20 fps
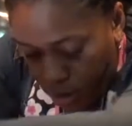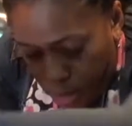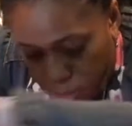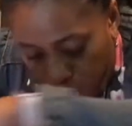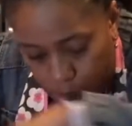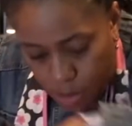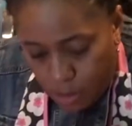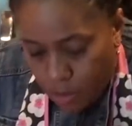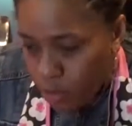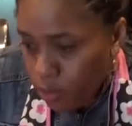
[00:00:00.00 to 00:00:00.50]

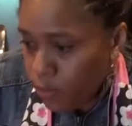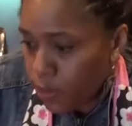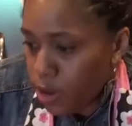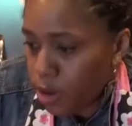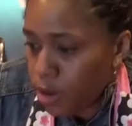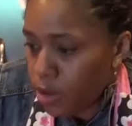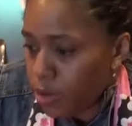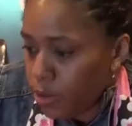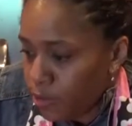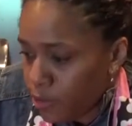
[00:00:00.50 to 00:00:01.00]
I'm gonna move
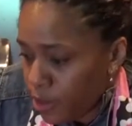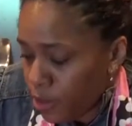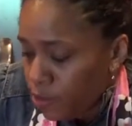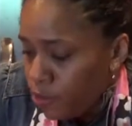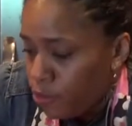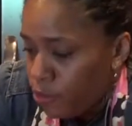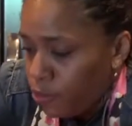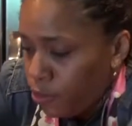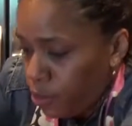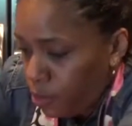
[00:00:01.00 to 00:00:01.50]
all this
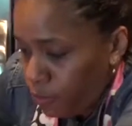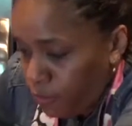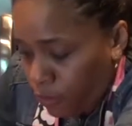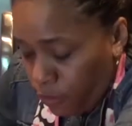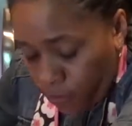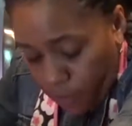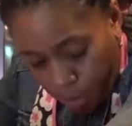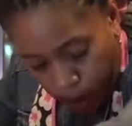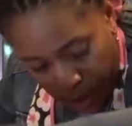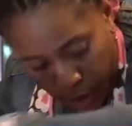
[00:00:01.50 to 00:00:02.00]
extra stuff
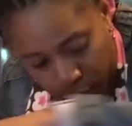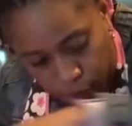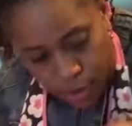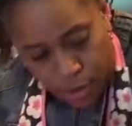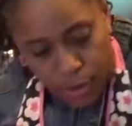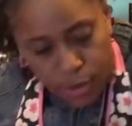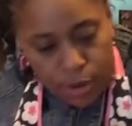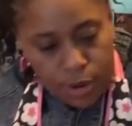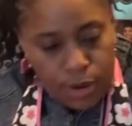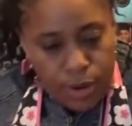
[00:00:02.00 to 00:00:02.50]
over
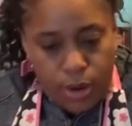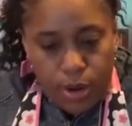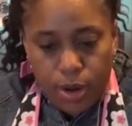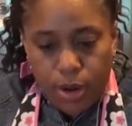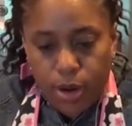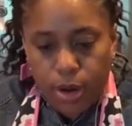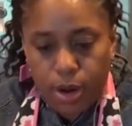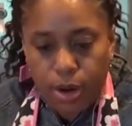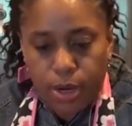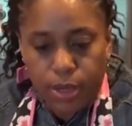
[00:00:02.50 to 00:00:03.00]
here.
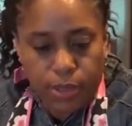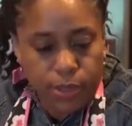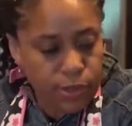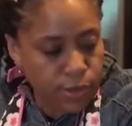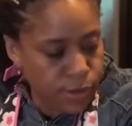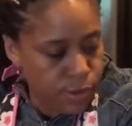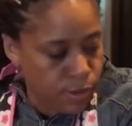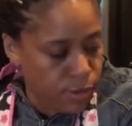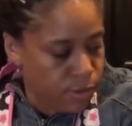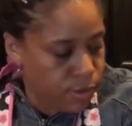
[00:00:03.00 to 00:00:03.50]
All right,
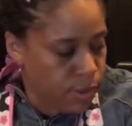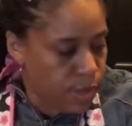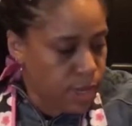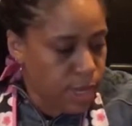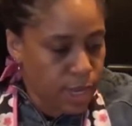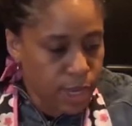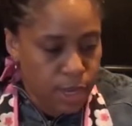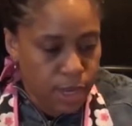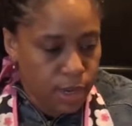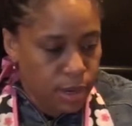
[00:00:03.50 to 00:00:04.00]
so,
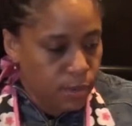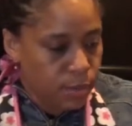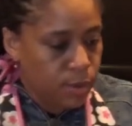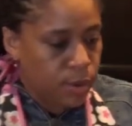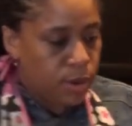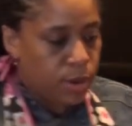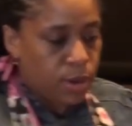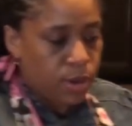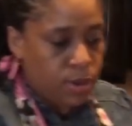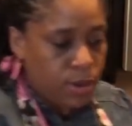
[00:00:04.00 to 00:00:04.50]
and I'm
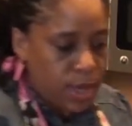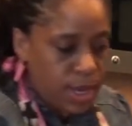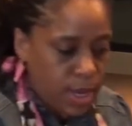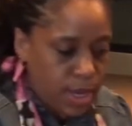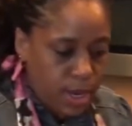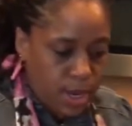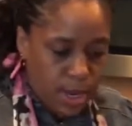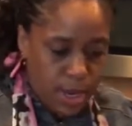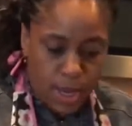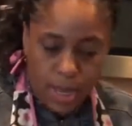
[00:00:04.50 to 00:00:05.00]
gonna go
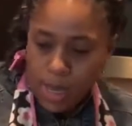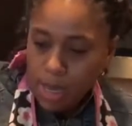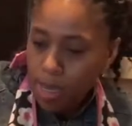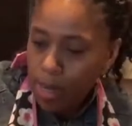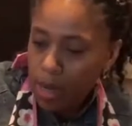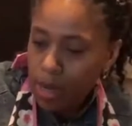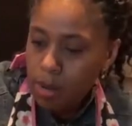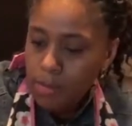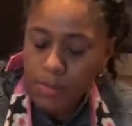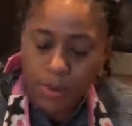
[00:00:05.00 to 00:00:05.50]
ahead
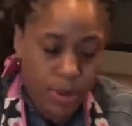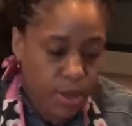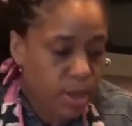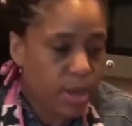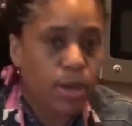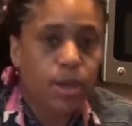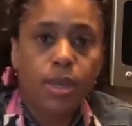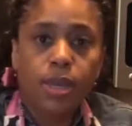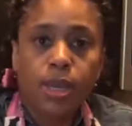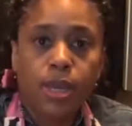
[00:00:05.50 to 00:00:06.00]
and
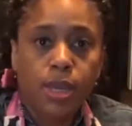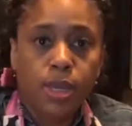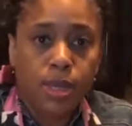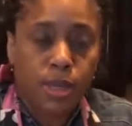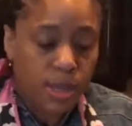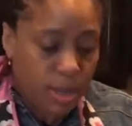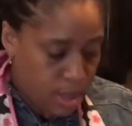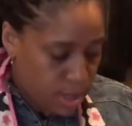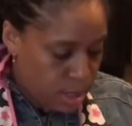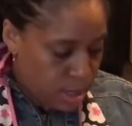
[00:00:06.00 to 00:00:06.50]
put in
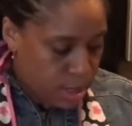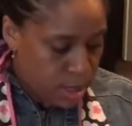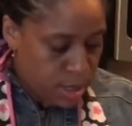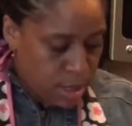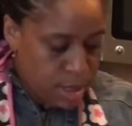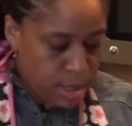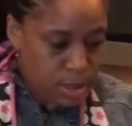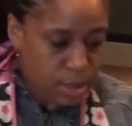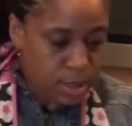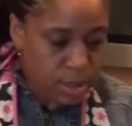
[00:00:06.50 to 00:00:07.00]

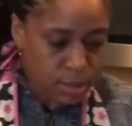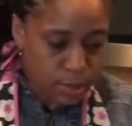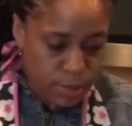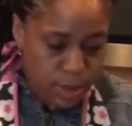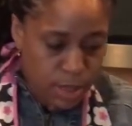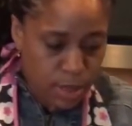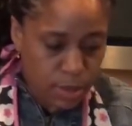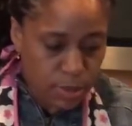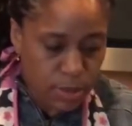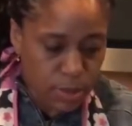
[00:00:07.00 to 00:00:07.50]
the
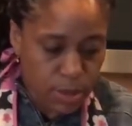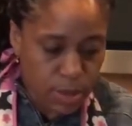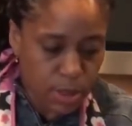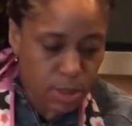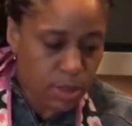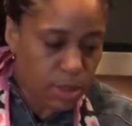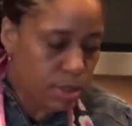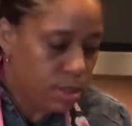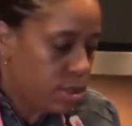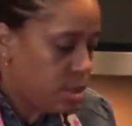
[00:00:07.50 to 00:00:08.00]
tomatoes
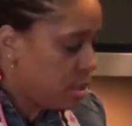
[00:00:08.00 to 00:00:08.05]
into